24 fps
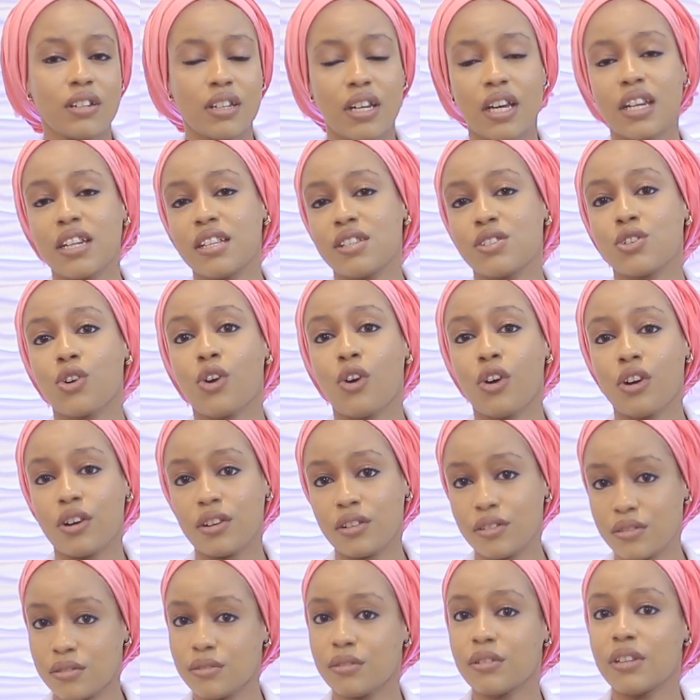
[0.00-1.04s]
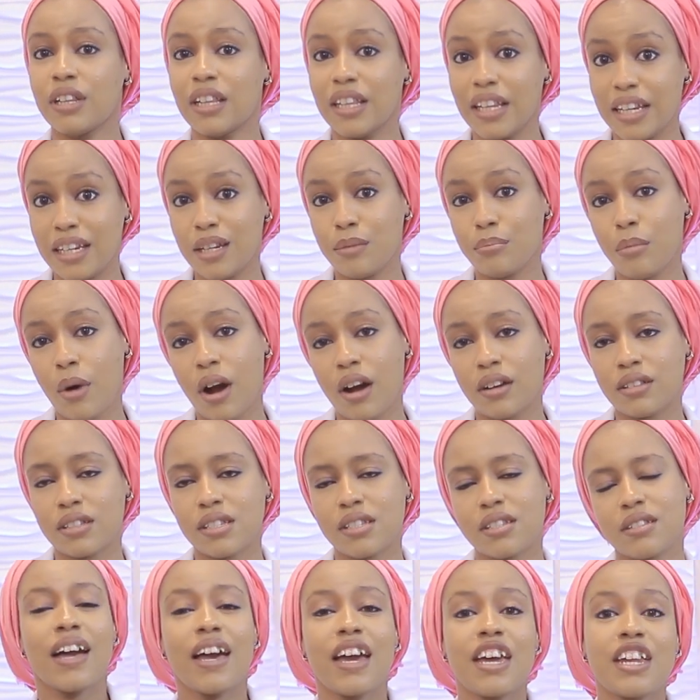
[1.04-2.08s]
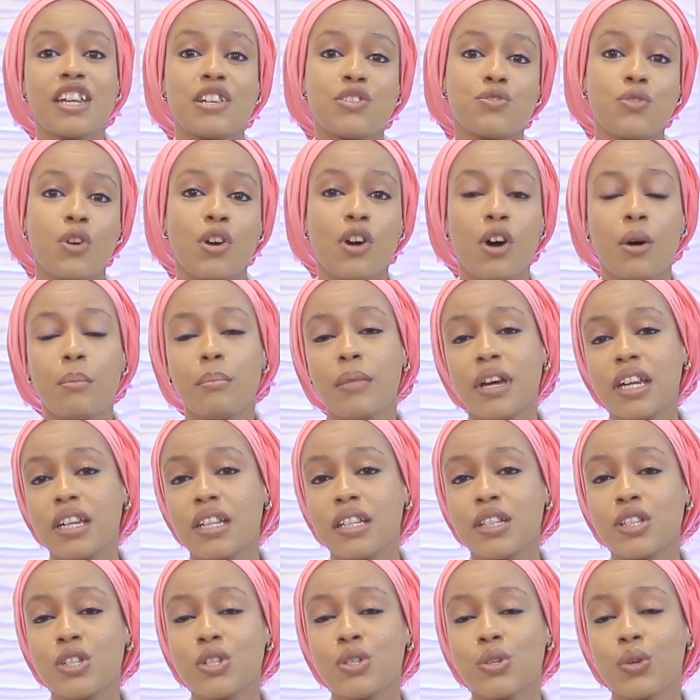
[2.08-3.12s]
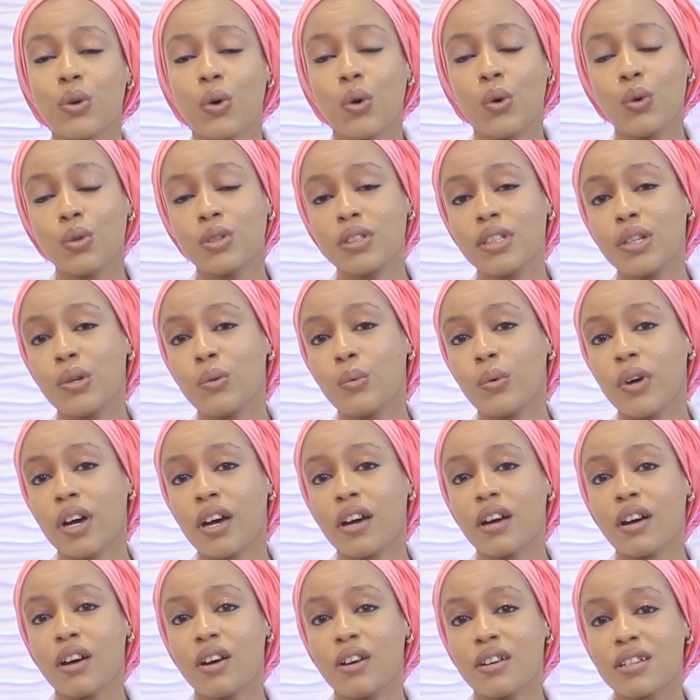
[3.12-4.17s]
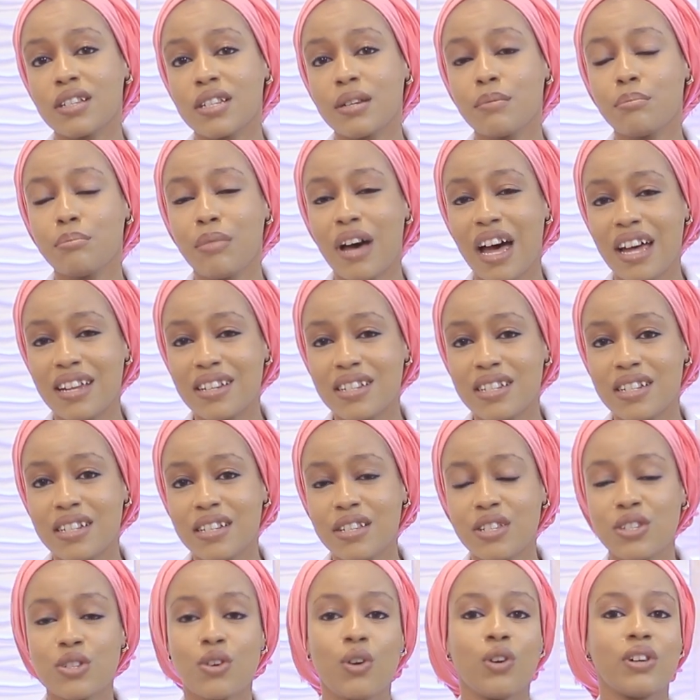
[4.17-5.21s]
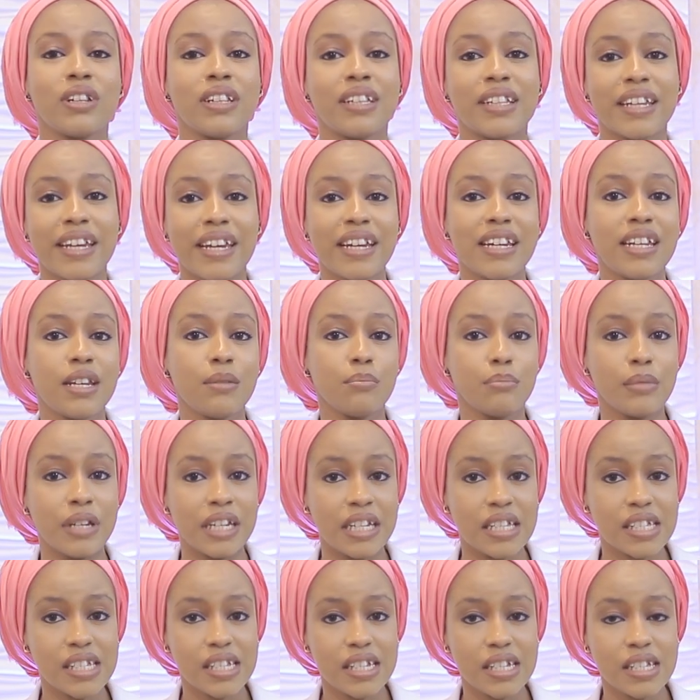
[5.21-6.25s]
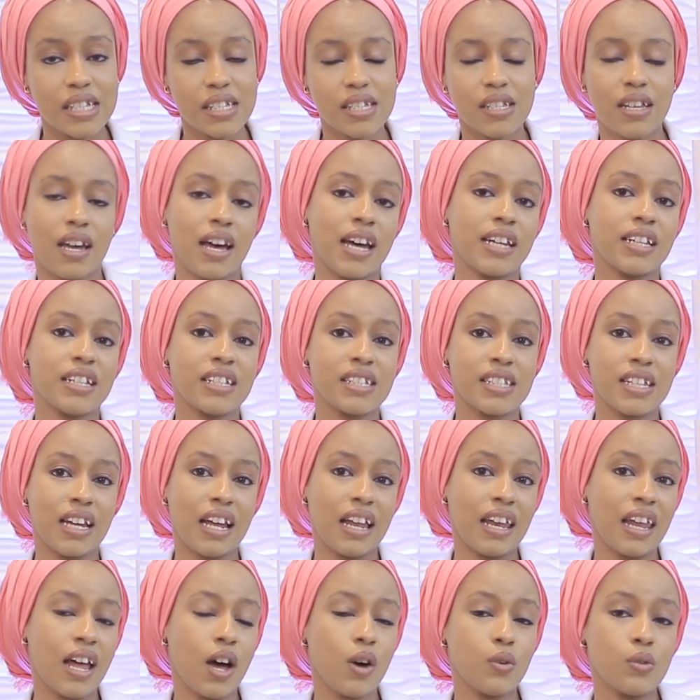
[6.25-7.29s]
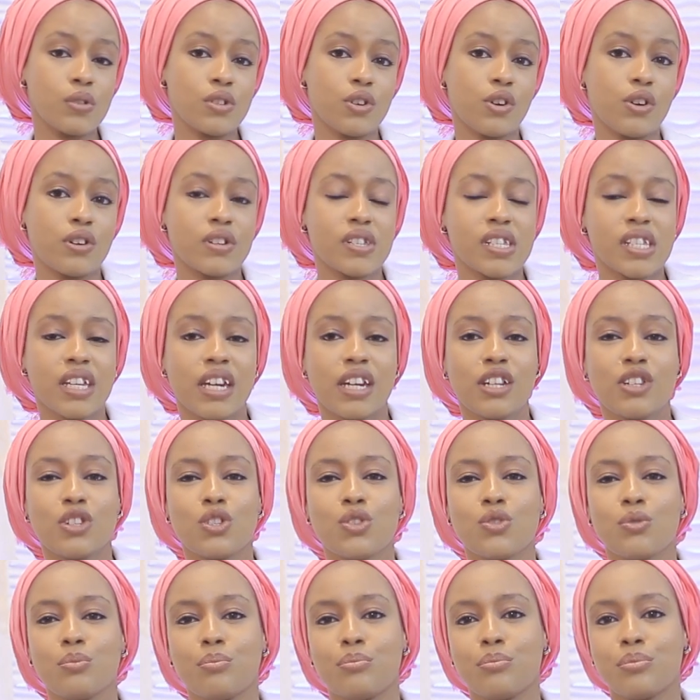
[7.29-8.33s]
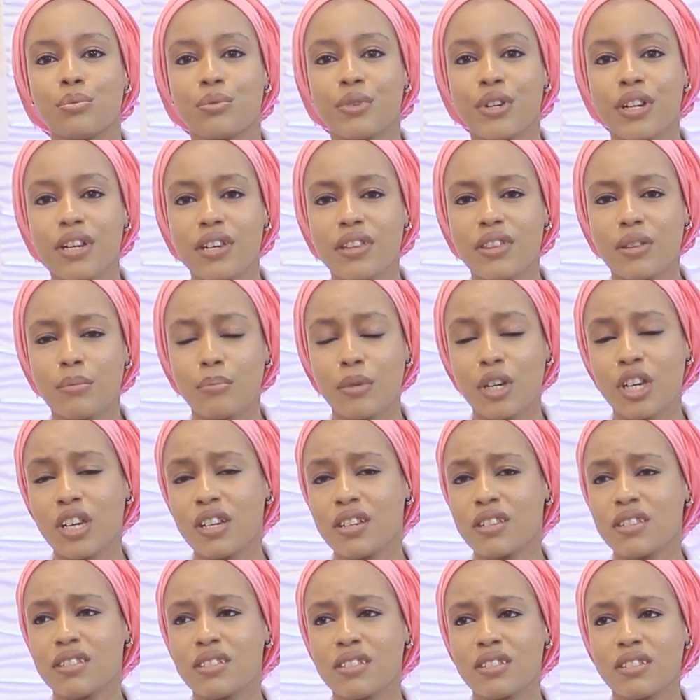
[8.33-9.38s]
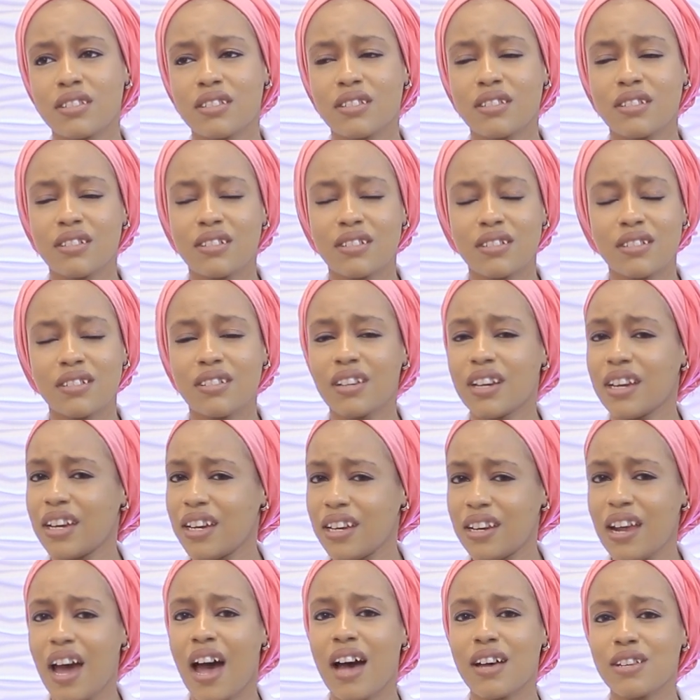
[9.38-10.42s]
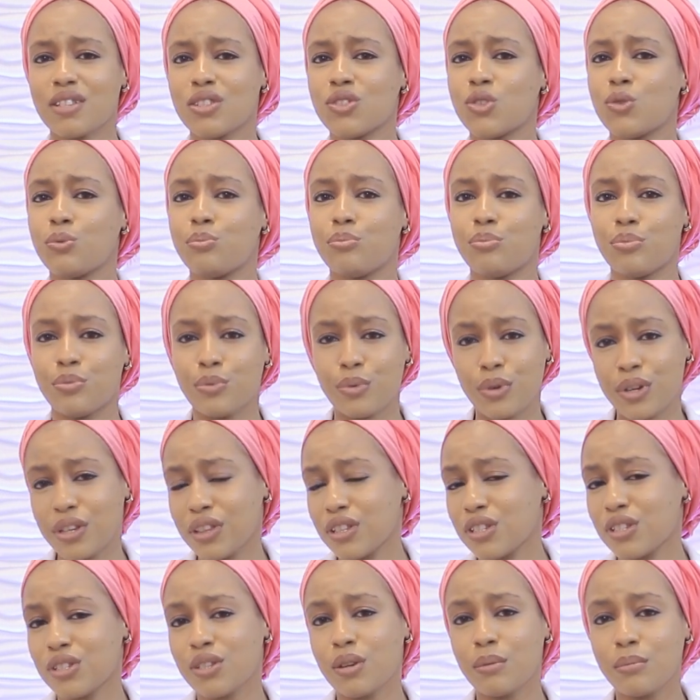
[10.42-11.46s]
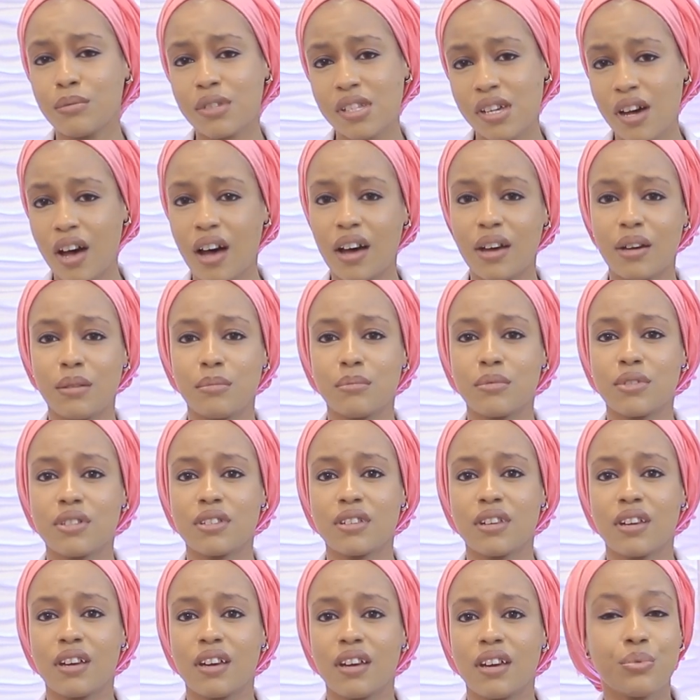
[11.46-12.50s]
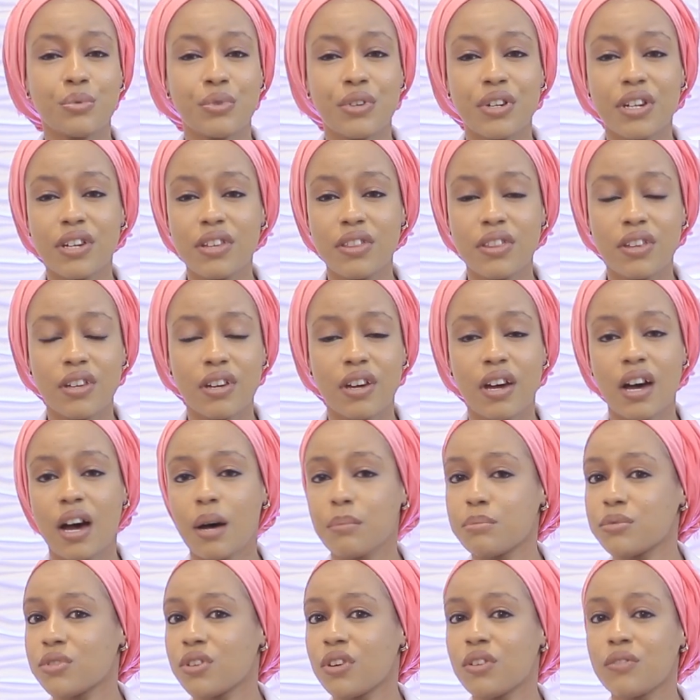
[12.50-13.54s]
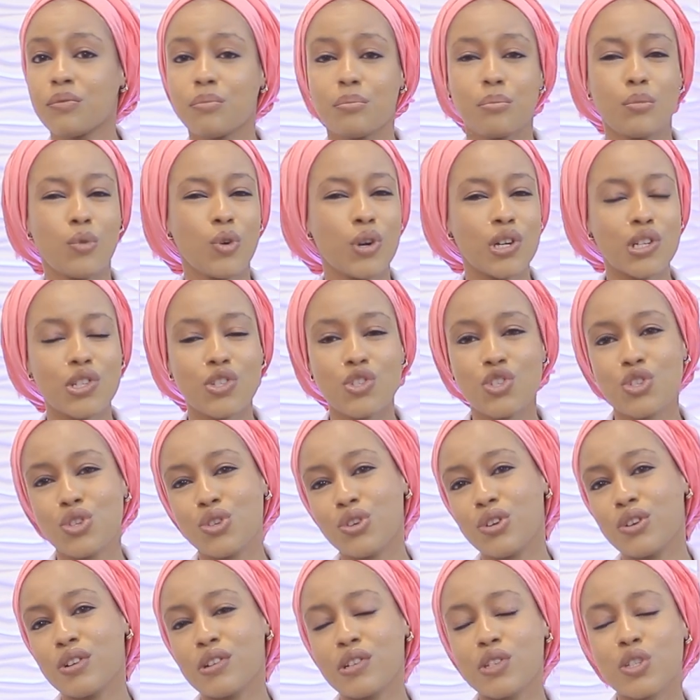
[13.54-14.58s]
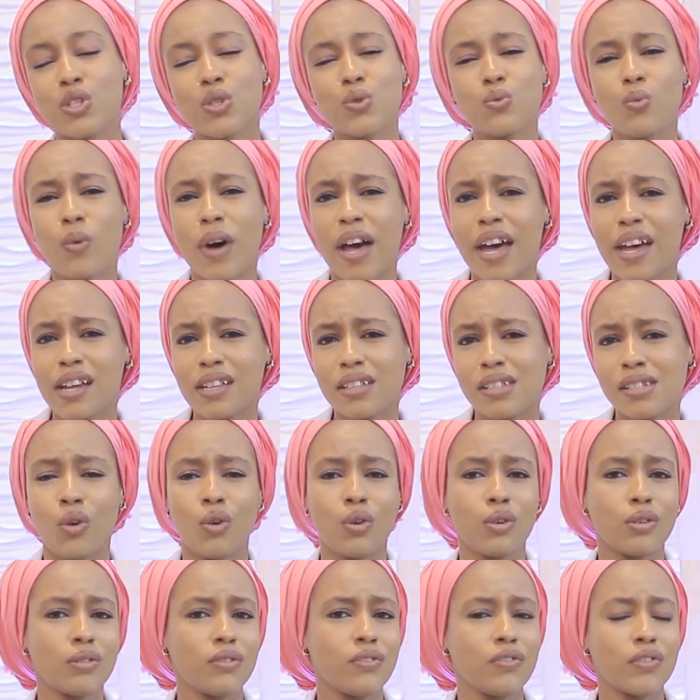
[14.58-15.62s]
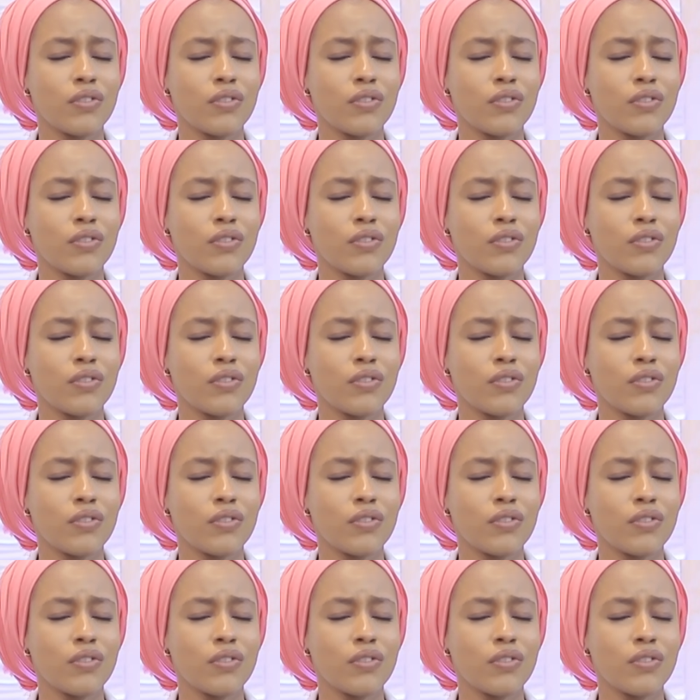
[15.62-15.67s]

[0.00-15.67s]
that is our lady part. It is recommended to only wear cotton panties on daily basis, as it allows our skin to breathe, because it has to breathe sometimes. Breathe, absorb moisture, sweat, or